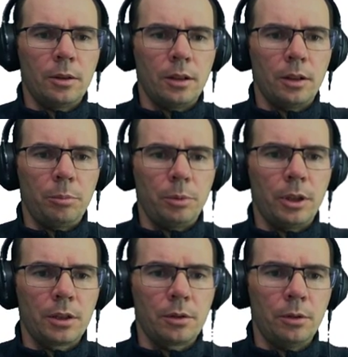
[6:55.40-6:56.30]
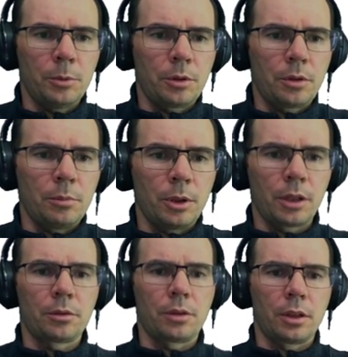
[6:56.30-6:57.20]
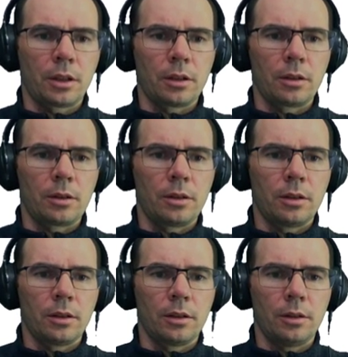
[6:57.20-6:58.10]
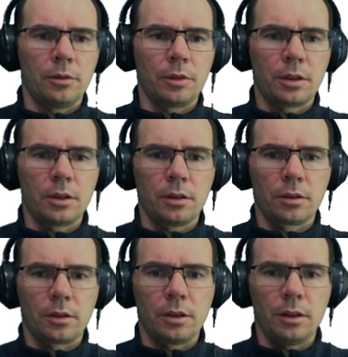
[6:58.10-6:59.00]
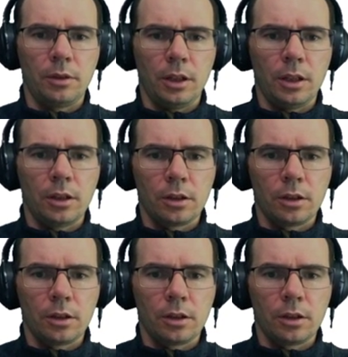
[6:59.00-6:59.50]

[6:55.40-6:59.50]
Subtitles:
plus almost a microsecond of a standard deviation